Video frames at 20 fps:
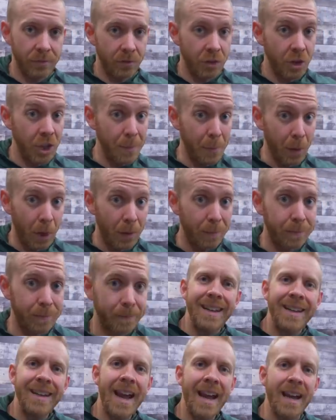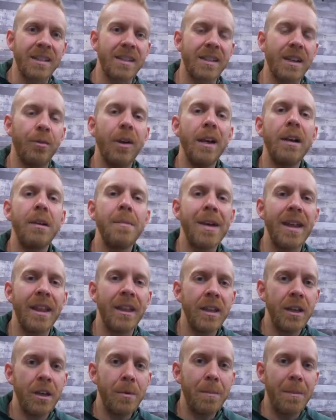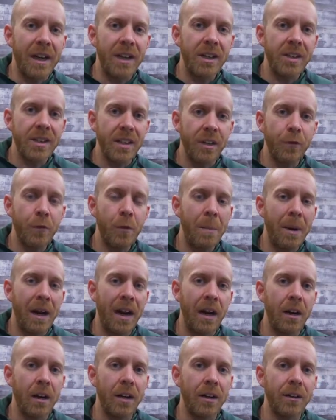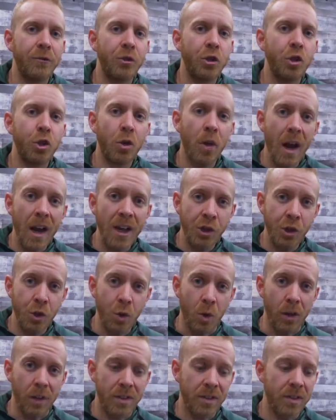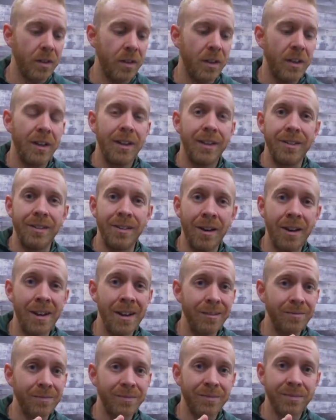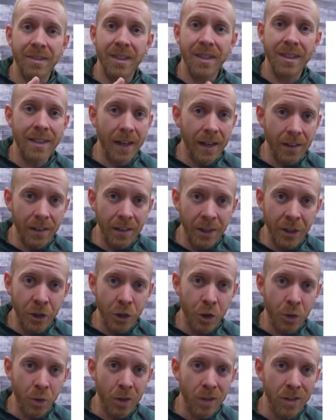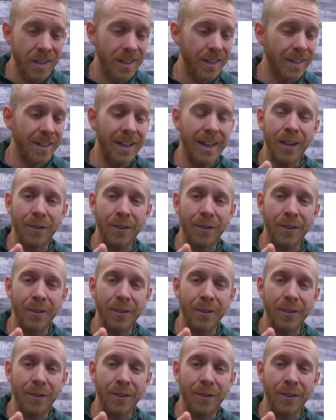Cheaper. Next, I recommend that you buy yourself a pair of tri shorts, not cycling shorts.